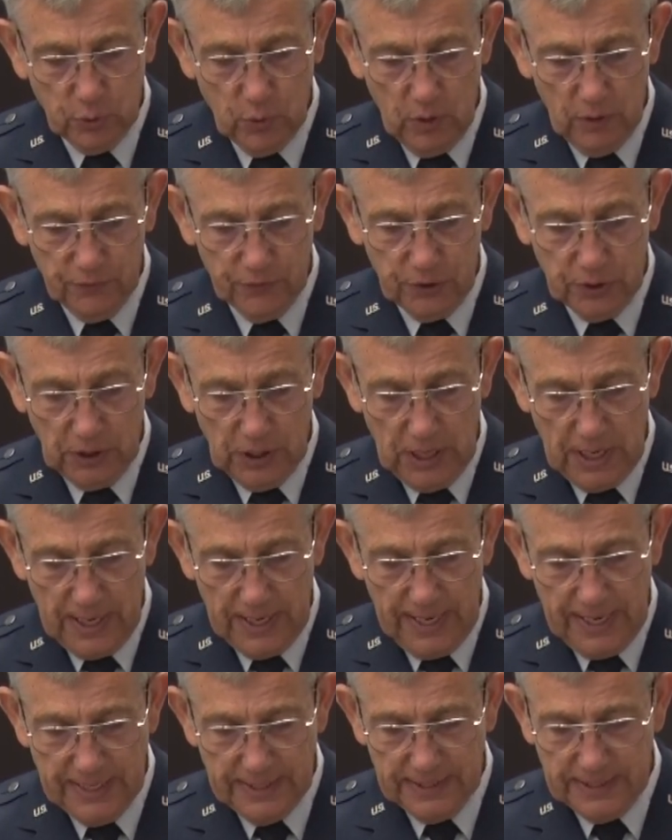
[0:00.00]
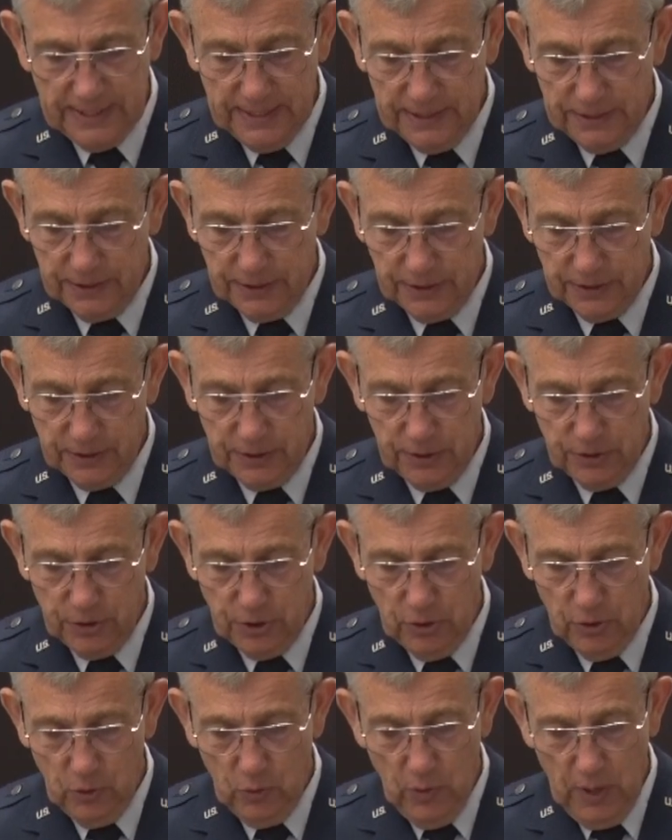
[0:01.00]
12 July
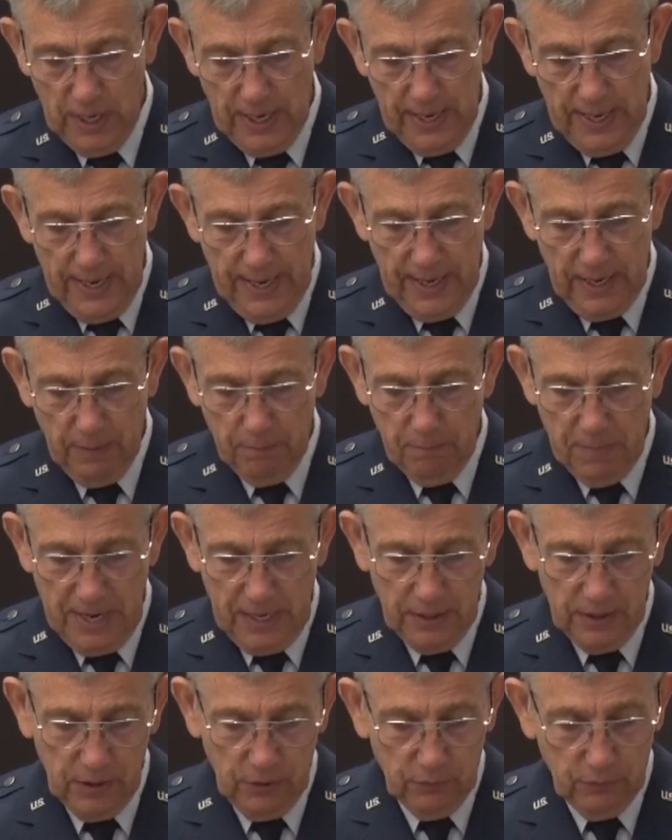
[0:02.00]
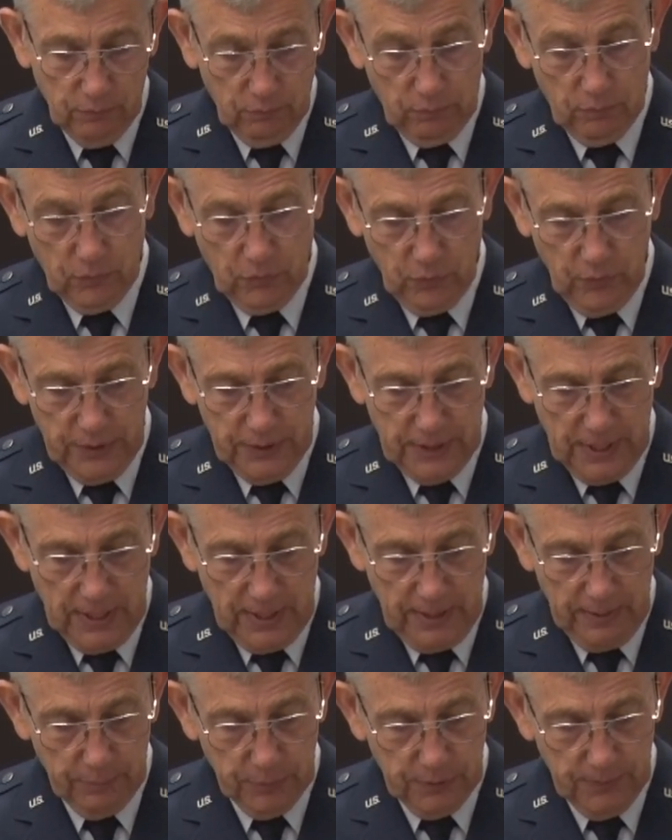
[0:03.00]
1862, and amended three
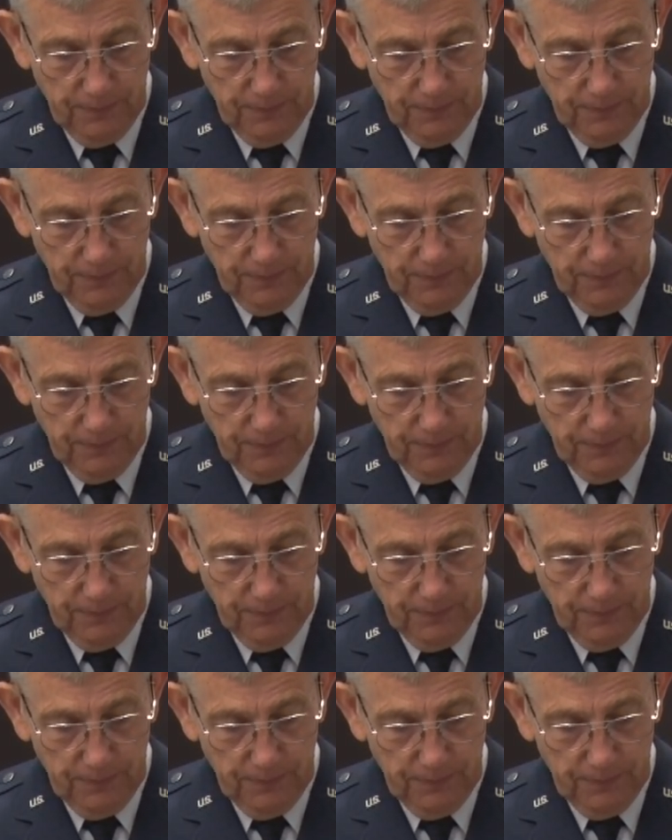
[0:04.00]
times,